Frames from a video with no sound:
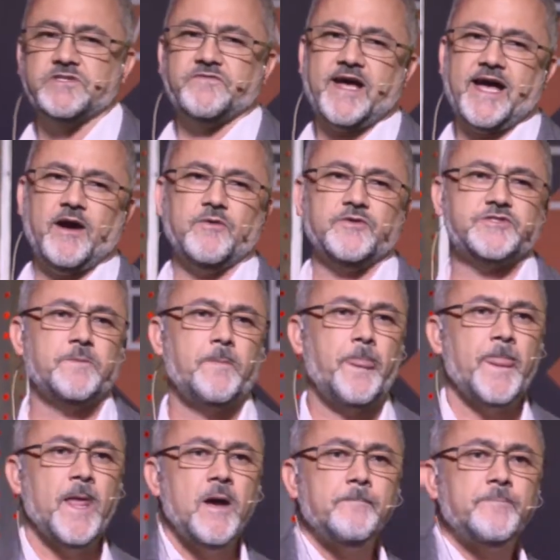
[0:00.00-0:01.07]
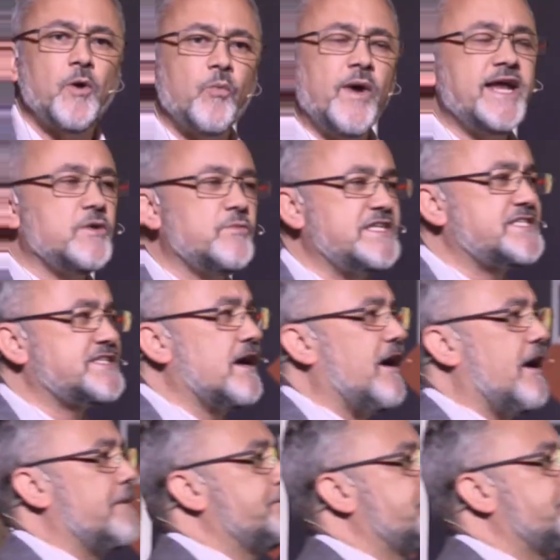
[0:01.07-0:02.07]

of ours. But where do we start?